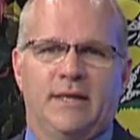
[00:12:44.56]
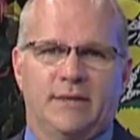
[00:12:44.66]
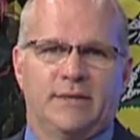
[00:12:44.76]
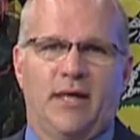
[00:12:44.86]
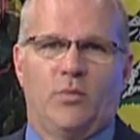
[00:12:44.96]

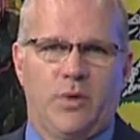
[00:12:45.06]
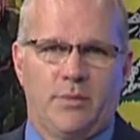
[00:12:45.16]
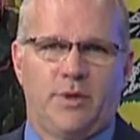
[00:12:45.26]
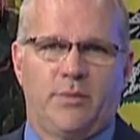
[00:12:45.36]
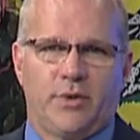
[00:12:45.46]
that say
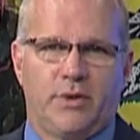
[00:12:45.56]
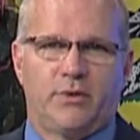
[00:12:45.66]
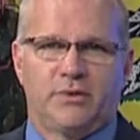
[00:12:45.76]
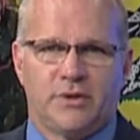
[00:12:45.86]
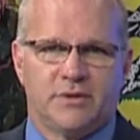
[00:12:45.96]
women
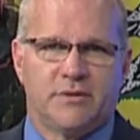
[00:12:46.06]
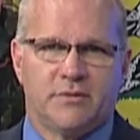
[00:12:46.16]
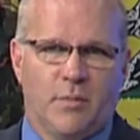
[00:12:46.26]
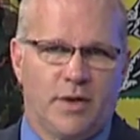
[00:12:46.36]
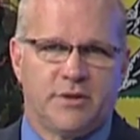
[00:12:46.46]
abuse just
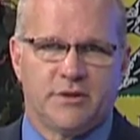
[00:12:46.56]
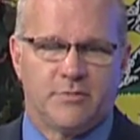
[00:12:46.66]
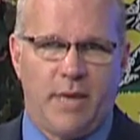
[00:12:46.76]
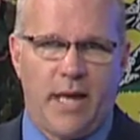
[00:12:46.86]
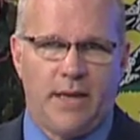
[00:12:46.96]
as much as
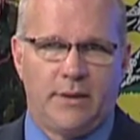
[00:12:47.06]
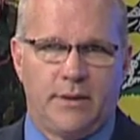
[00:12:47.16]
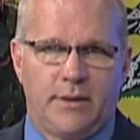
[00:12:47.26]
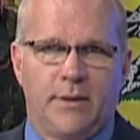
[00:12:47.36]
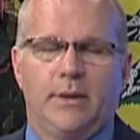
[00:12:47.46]
men
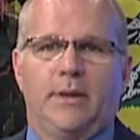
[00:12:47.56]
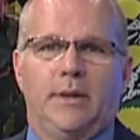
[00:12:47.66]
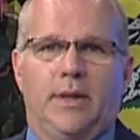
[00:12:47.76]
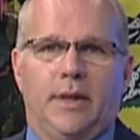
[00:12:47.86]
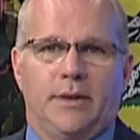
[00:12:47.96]

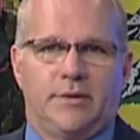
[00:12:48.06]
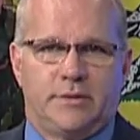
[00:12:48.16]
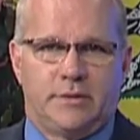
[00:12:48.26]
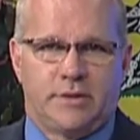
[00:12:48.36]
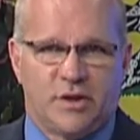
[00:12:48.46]
and
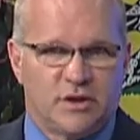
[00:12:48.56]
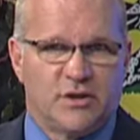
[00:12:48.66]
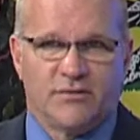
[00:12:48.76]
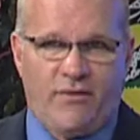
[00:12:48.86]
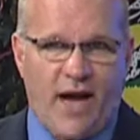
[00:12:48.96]

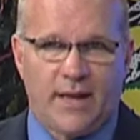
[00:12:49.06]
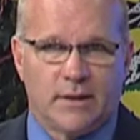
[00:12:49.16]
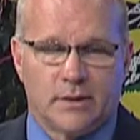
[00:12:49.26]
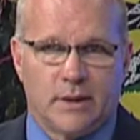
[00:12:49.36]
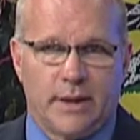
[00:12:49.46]
just as
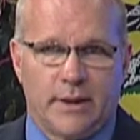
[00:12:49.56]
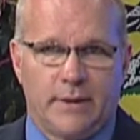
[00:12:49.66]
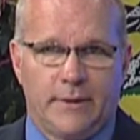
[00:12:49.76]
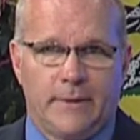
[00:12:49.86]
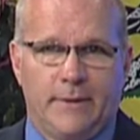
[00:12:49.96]
violently,
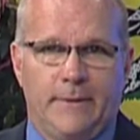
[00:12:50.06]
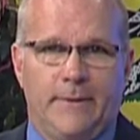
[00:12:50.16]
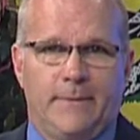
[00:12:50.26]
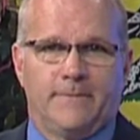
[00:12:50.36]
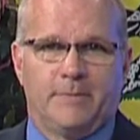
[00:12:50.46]

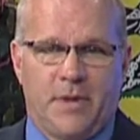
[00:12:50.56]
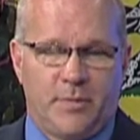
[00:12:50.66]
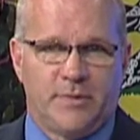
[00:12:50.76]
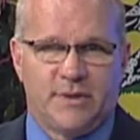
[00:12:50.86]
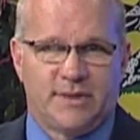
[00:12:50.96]

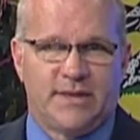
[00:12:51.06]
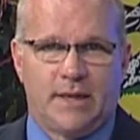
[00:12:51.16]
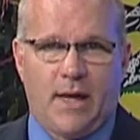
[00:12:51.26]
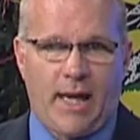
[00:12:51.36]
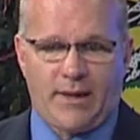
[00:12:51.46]
people just
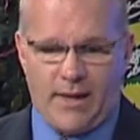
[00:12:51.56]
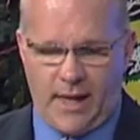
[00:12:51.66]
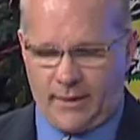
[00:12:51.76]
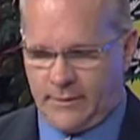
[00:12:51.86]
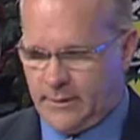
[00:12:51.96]
deny
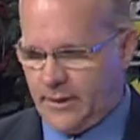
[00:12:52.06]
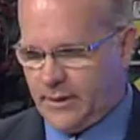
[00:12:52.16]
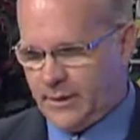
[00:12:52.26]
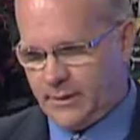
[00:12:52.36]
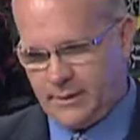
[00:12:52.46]
that.
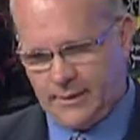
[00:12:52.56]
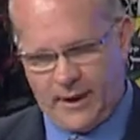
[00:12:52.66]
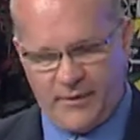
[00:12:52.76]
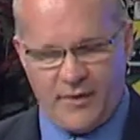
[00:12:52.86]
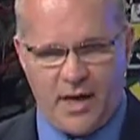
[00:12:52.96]
And
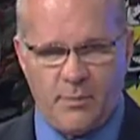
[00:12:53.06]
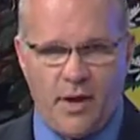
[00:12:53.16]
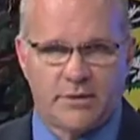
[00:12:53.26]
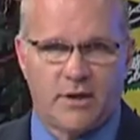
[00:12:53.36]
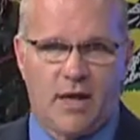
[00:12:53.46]
I've had
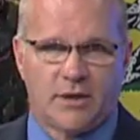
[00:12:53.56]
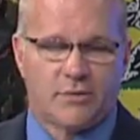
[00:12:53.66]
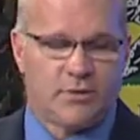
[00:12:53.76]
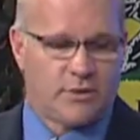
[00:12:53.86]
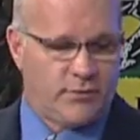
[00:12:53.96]
my talks
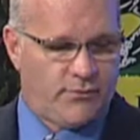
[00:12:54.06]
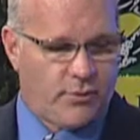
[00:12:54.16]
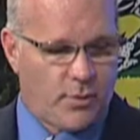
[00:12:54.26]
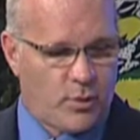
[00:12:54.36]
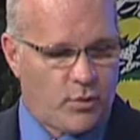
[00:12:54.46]
with the
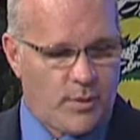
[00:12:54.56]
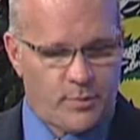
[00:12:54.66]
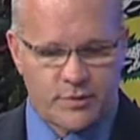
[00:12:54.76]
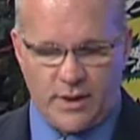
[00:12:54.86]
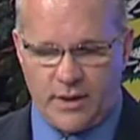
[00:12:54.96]
former
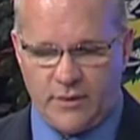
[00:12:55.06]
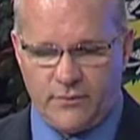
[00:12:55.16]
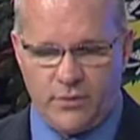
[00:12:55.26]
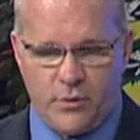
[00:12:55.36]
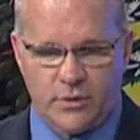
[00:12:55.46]

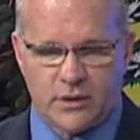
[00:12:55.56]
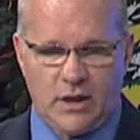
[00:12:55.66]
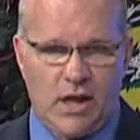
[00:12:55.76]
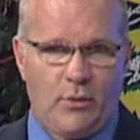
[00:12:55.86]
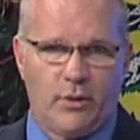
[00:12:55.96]
representative Nora
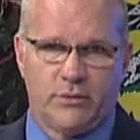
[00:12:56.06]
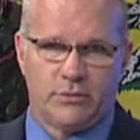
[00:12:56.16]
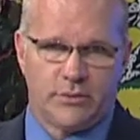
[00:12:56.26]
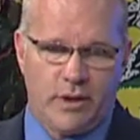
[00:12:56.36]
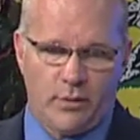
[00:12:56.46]
Slawik,
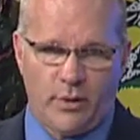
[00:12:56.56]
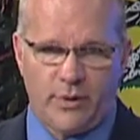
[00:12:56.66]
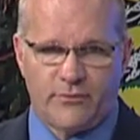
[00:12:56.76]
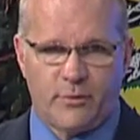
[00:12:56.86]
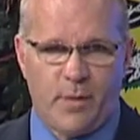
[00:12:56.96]
who's now
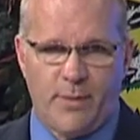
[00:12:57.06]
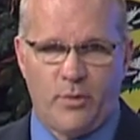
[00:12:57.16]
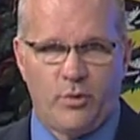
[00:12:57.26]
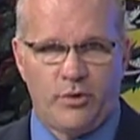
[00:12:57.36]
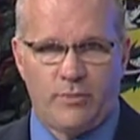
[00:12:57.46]
running for
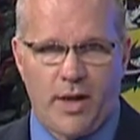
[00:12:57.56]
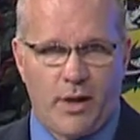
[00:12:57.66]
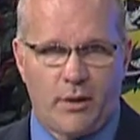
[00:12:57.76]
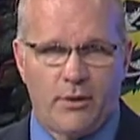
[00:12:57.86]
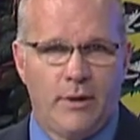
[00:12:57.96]
Maplewood
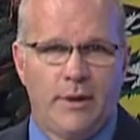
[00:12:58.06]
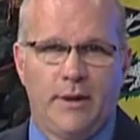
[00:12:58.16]
mayor.